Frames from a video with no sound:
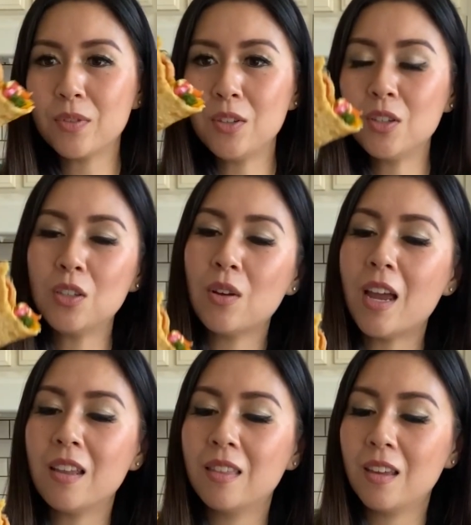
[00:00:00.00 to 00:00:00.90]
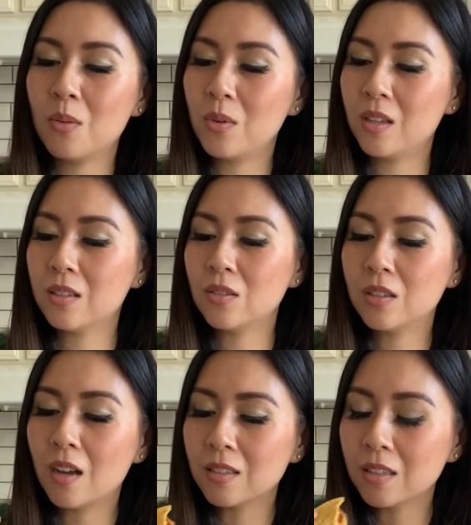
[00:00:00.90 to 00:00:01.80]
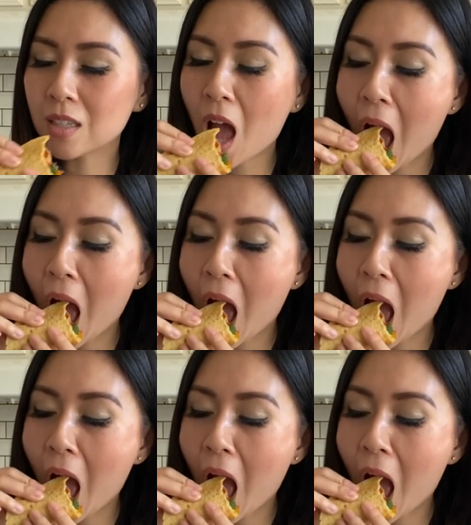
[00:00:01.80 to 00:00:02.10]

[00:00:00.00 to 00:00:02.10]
You could do anything with these soy sauces.